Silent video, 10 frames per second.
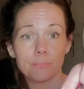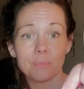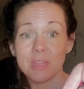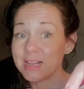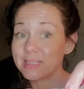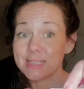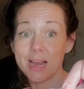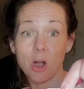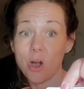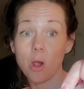Things that
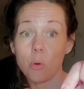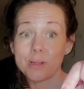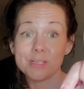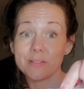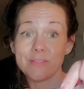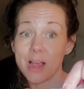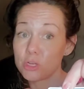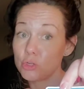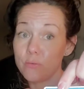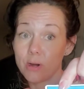are not going to
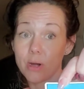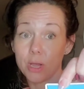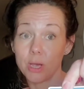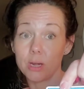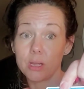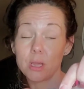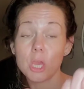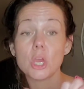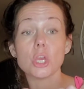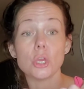affect you very good.
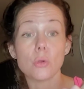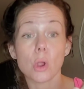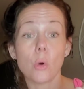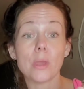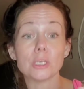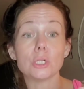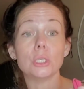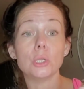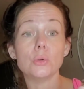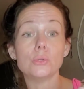You're going to
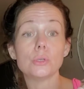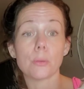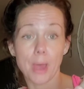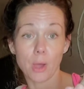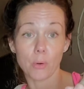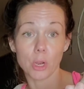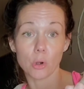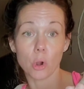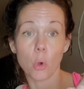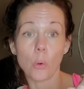lose your power.
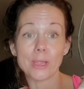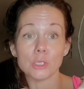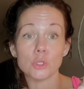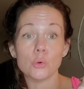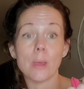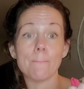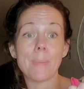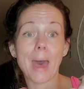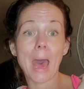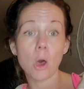You're going to
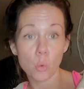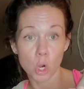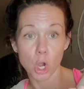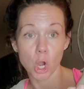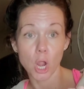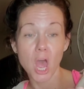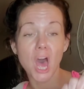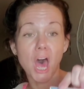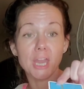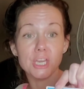empower
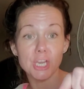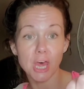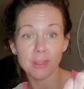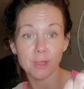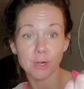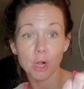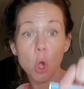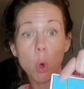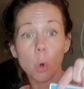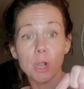another
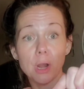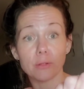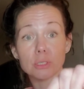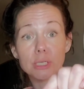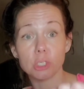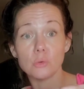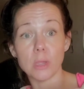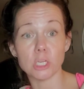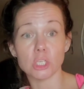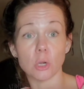
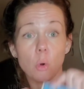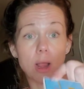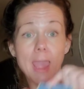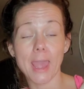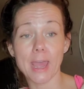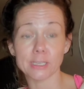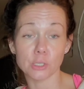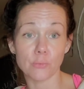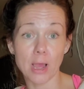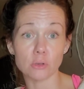situation or chaos
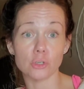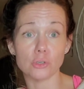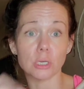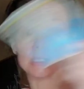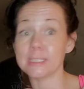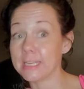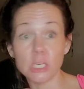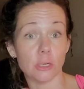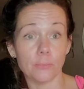around you to continue.